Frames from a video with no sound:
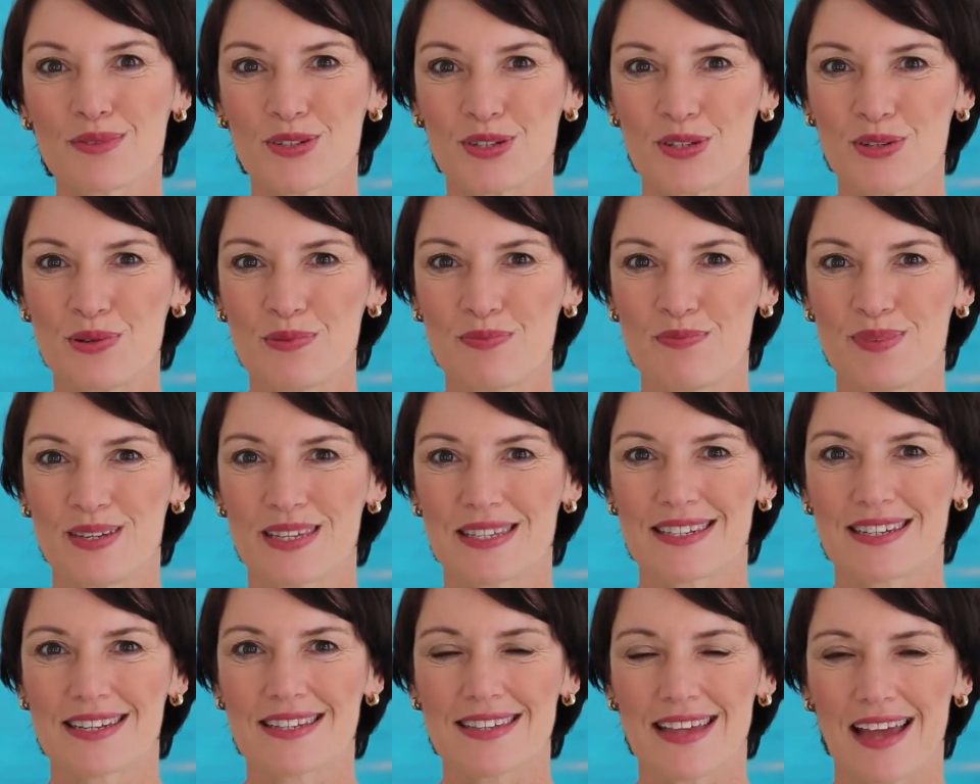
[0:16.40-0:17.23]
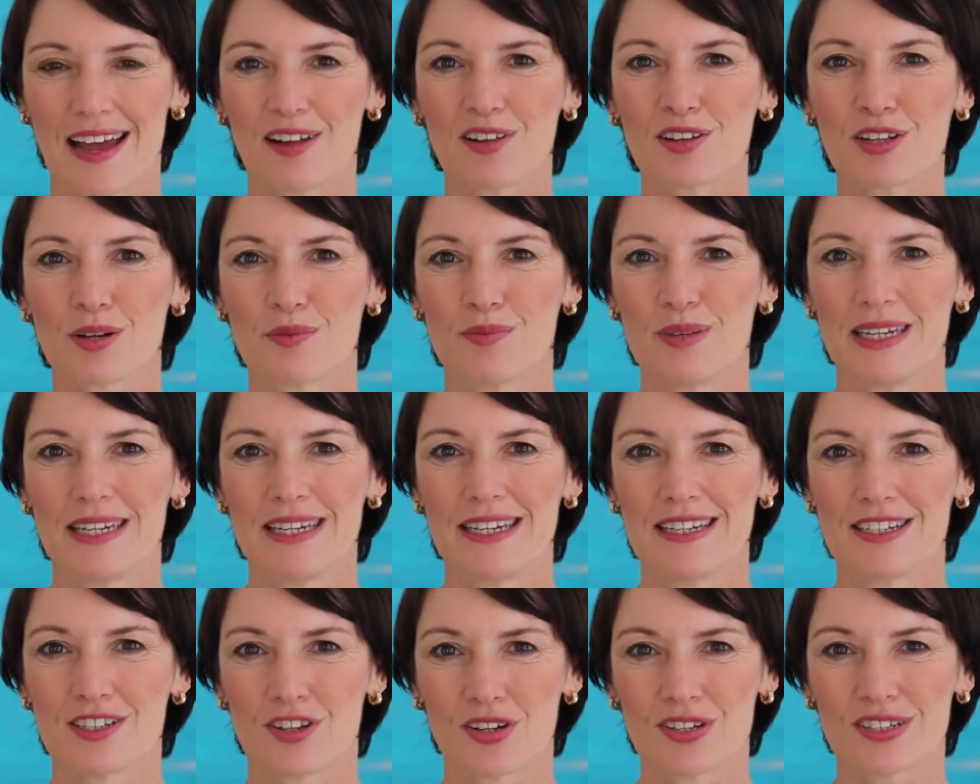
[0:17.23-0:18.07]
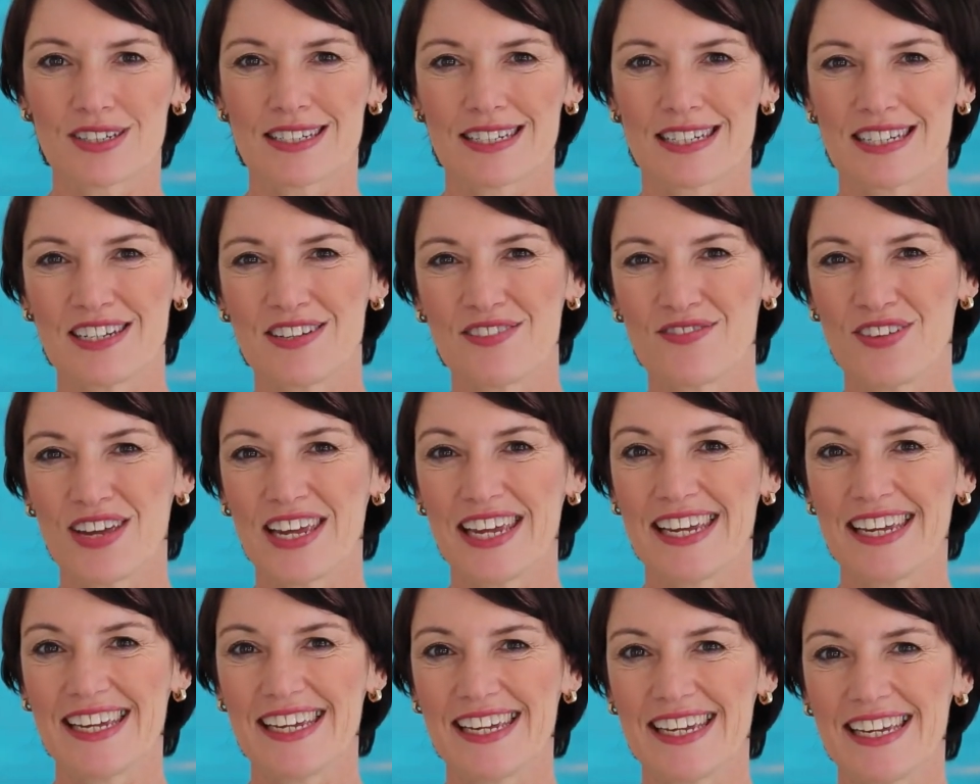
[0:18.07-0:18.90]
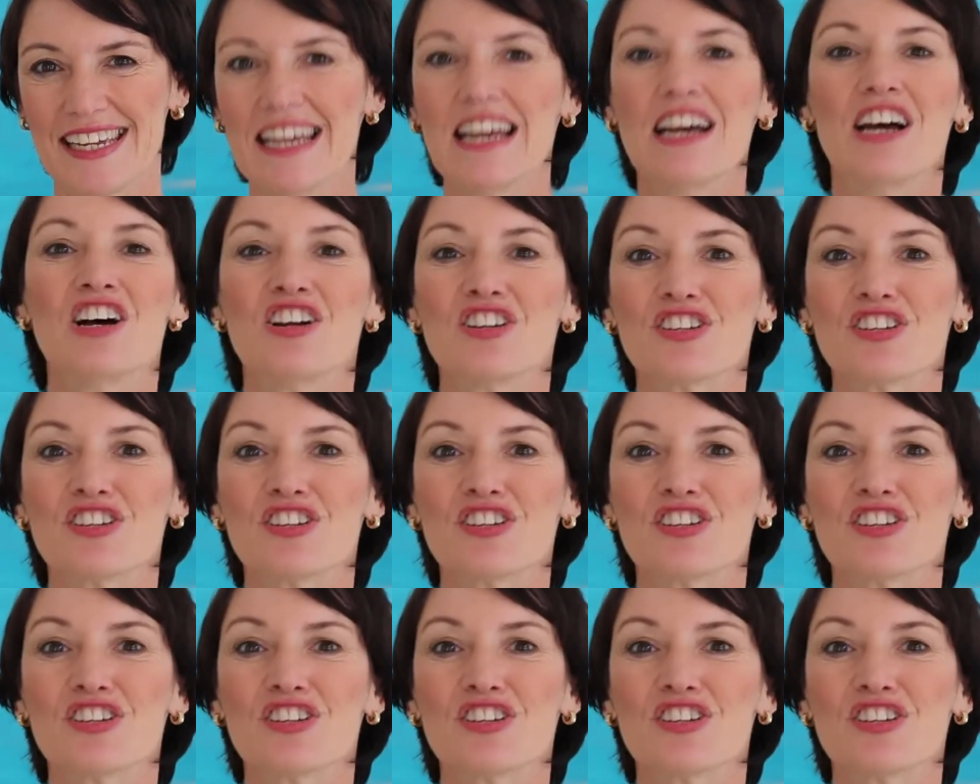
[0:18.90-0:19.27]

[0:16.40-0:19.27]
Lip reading: to businessalchemy.tv.